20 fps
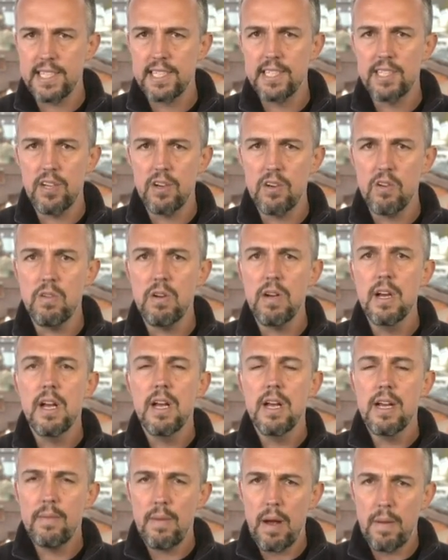It still
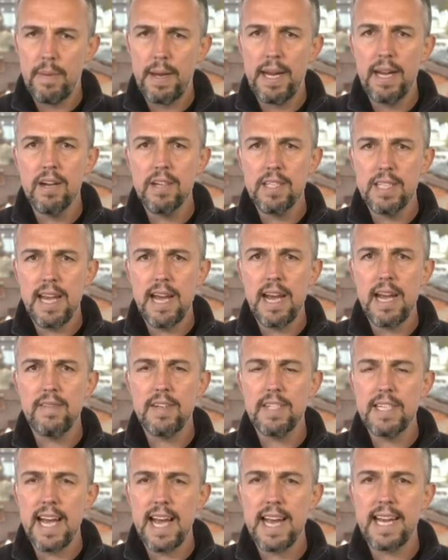appears to
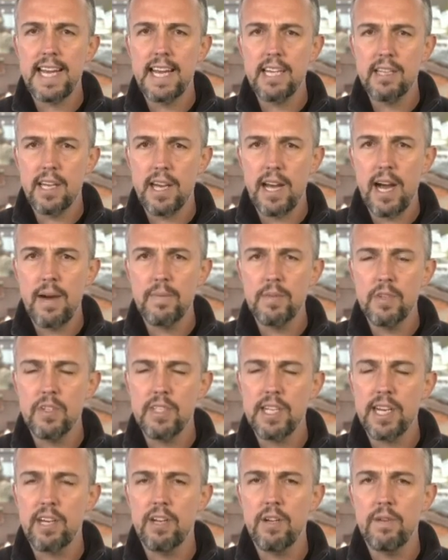have attack
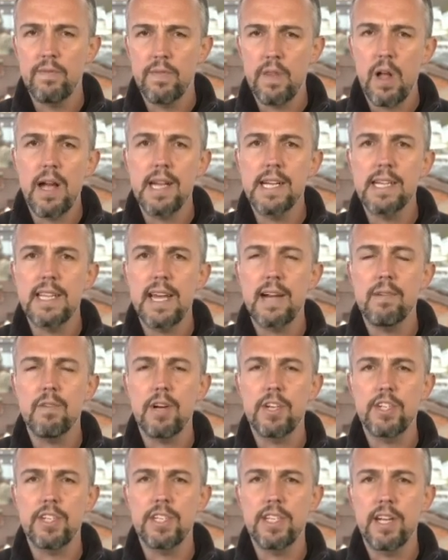helicopters that could fly into that
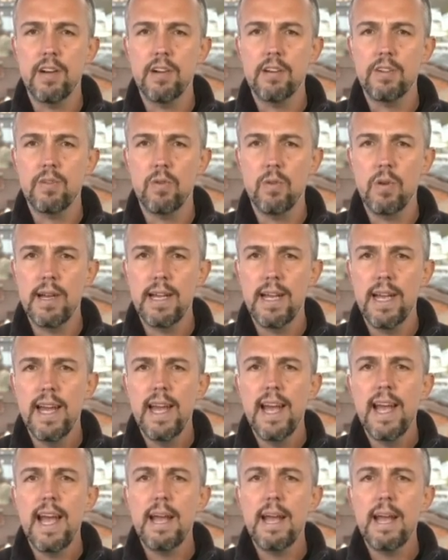Russian territory,